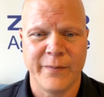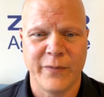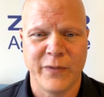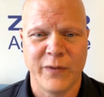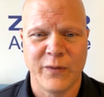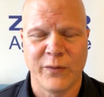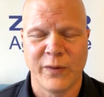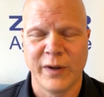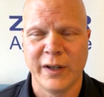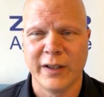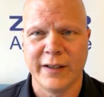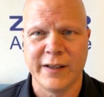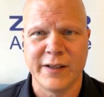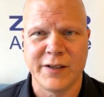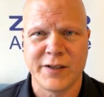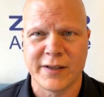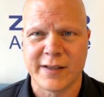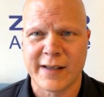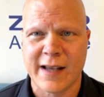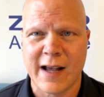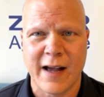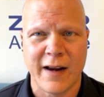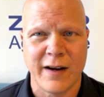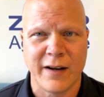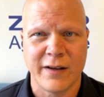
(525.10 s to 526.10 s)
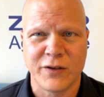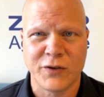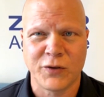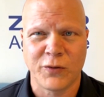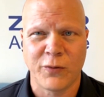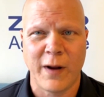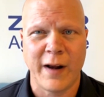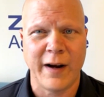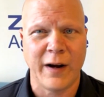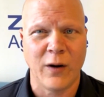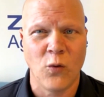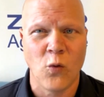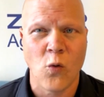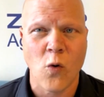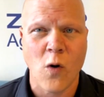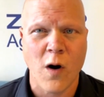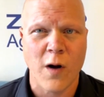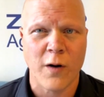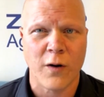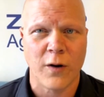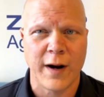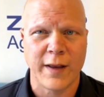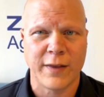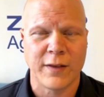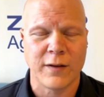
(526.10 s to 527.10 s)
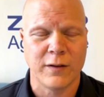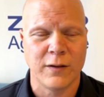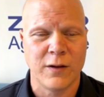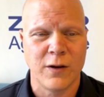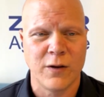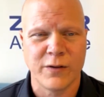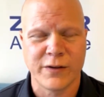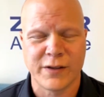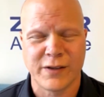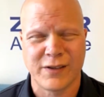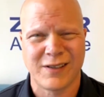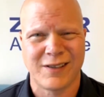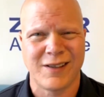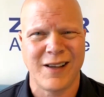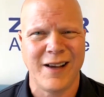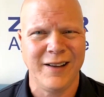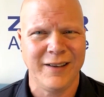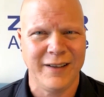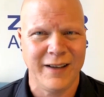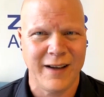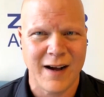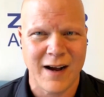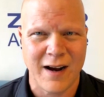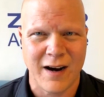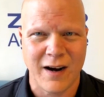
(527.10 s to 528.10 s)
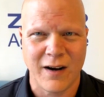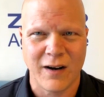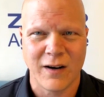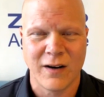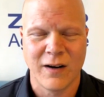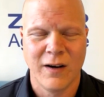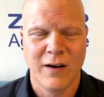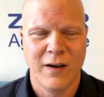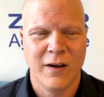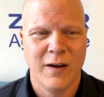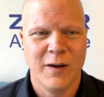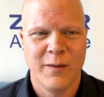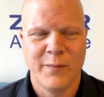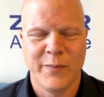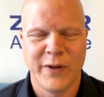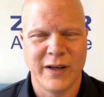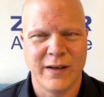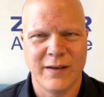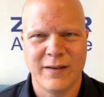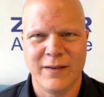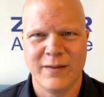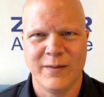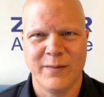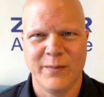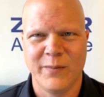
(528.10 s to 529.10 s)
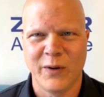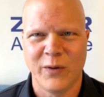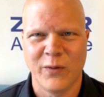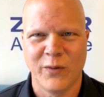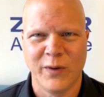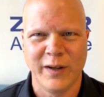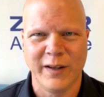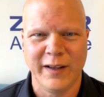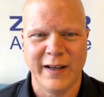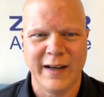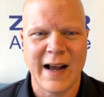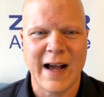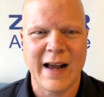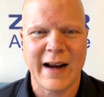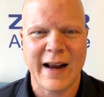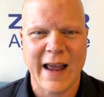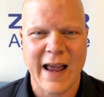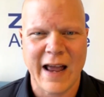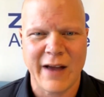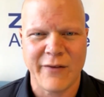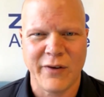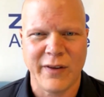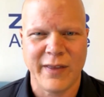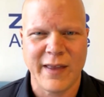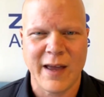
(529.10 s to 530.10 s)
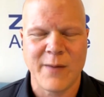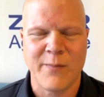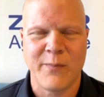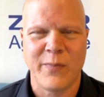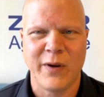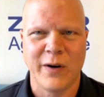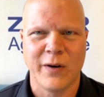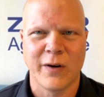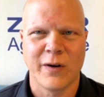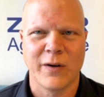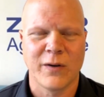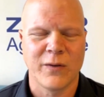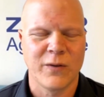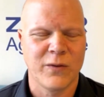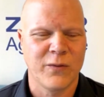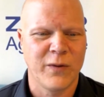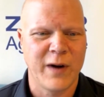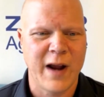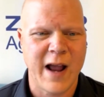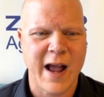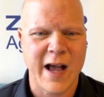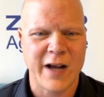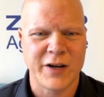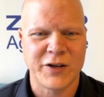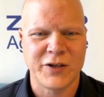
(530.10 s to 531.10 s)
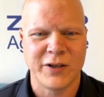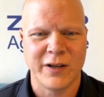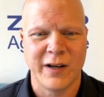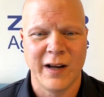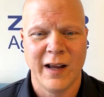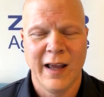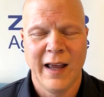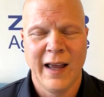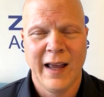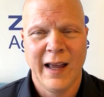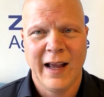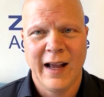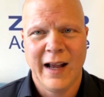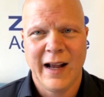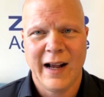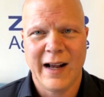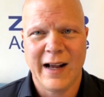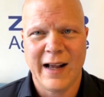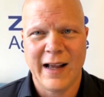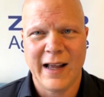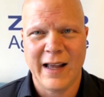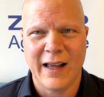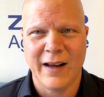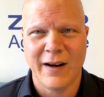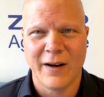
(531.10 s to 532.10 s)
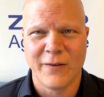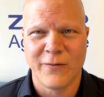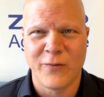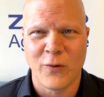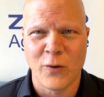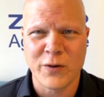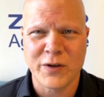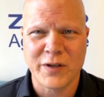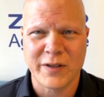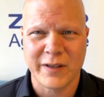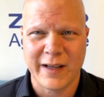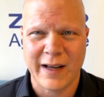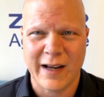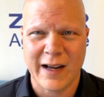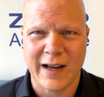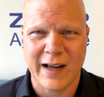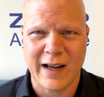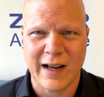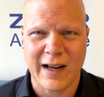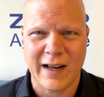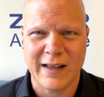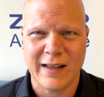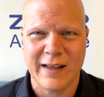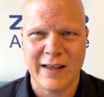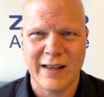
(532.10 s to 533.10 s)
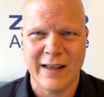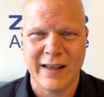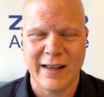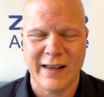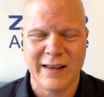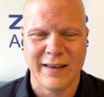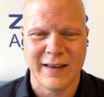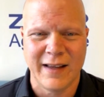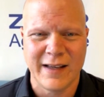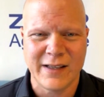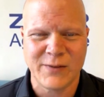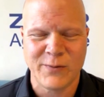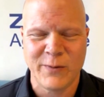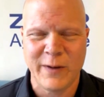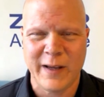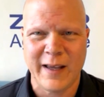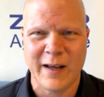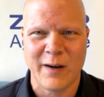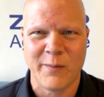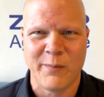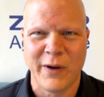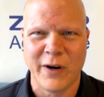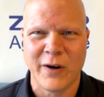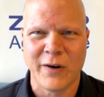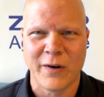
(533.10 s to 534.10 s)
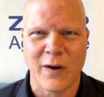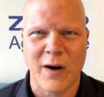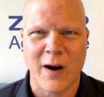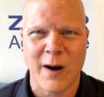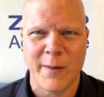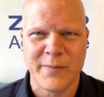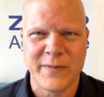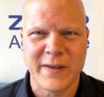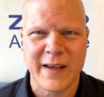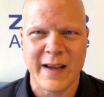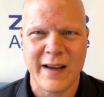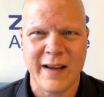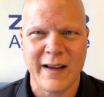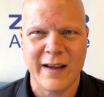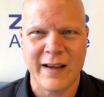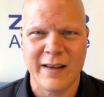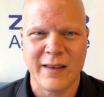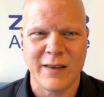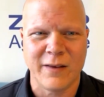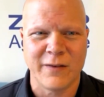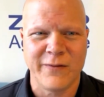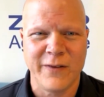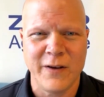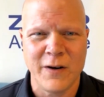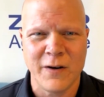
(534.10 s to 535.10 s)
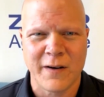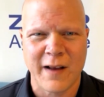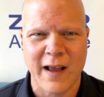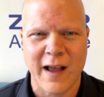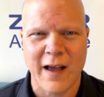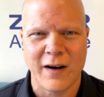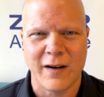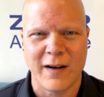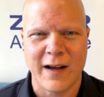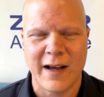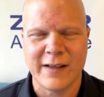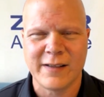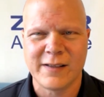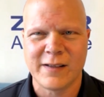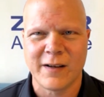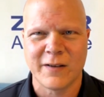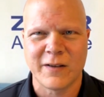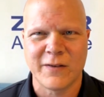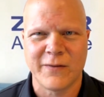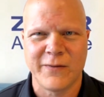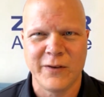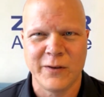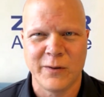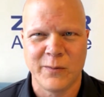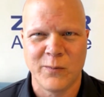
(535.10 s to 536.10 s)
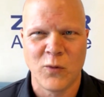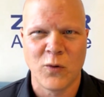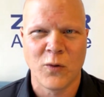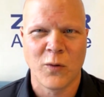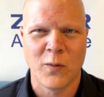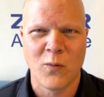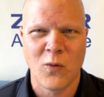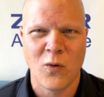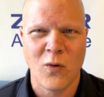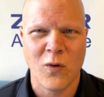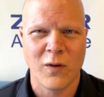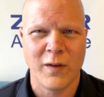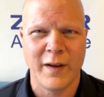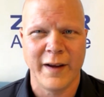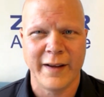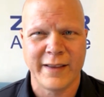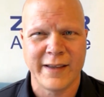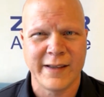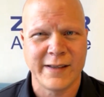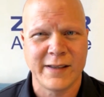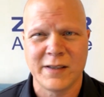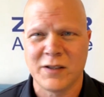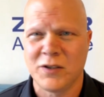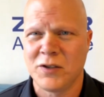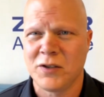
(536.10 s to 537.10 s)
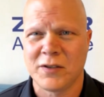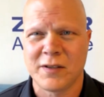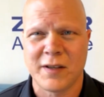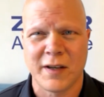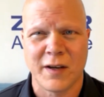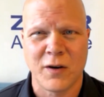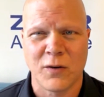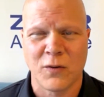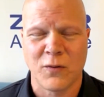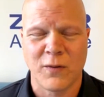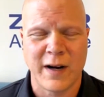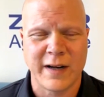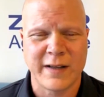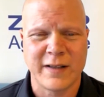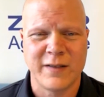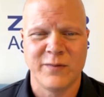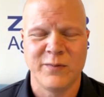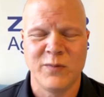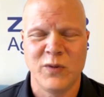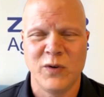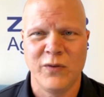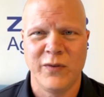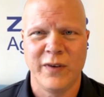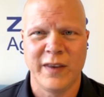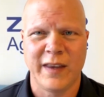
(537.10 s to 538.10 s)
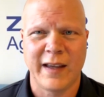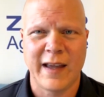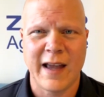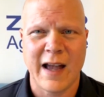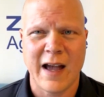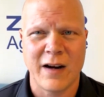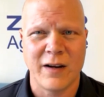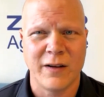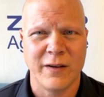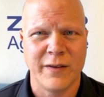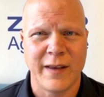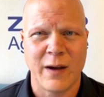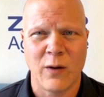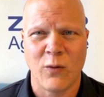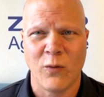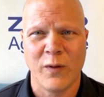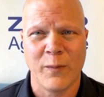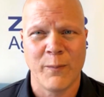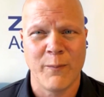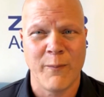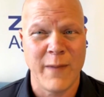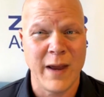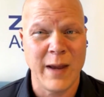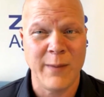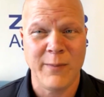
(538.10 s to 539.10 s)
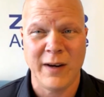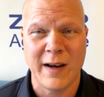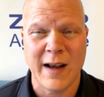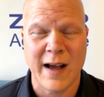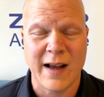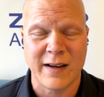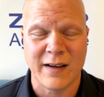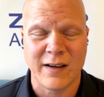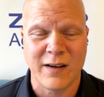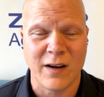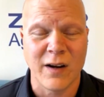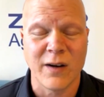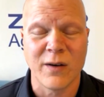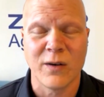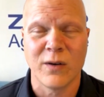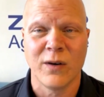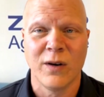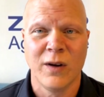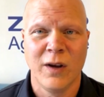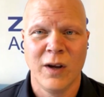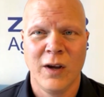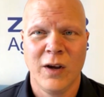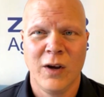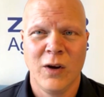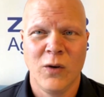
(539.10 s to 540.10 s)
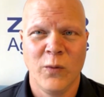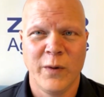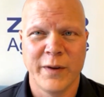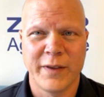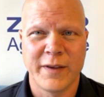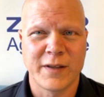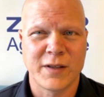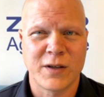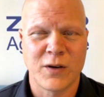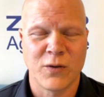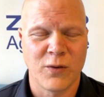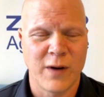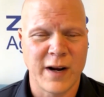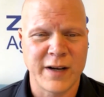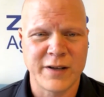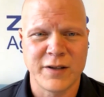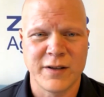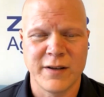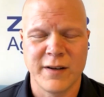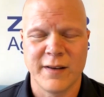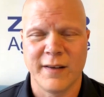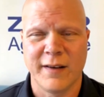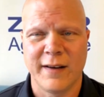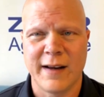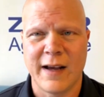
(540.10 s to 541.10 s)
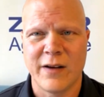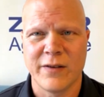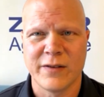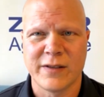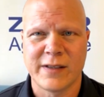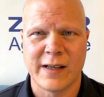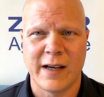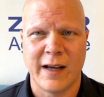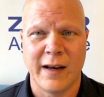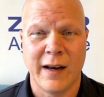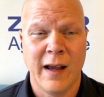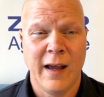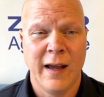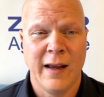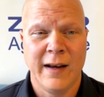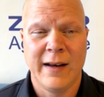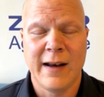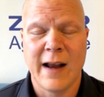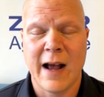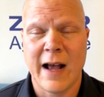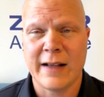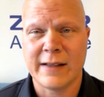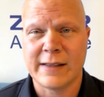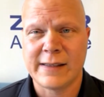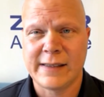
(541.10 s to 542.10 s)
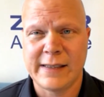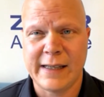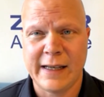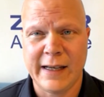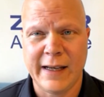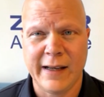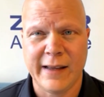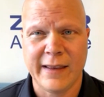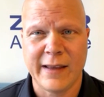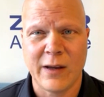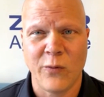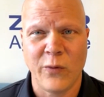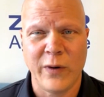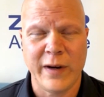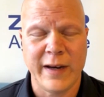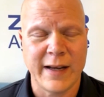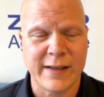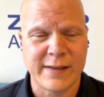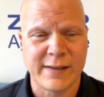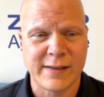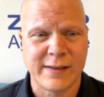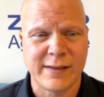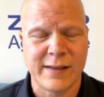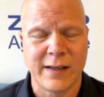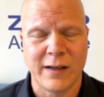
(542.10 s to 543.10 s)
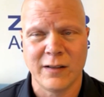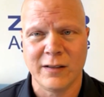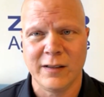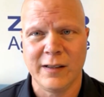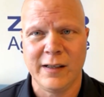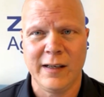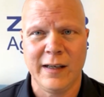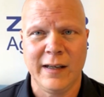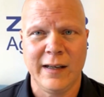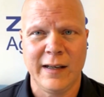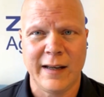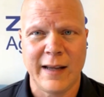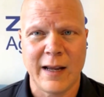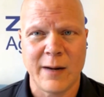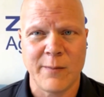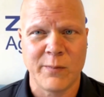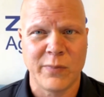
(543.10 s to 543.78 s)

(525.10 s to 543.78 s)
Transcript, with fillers: really just kind of treading water at the lows, slightly higher, but really not having that bigger reaction. And unfortunately, unless we get a bigger update in the feeder cattle, I start to feel more and more like this is just a corrective move in the cattle and that we're maybe not done with this correction to the downside. Not saying that we necessarily need to get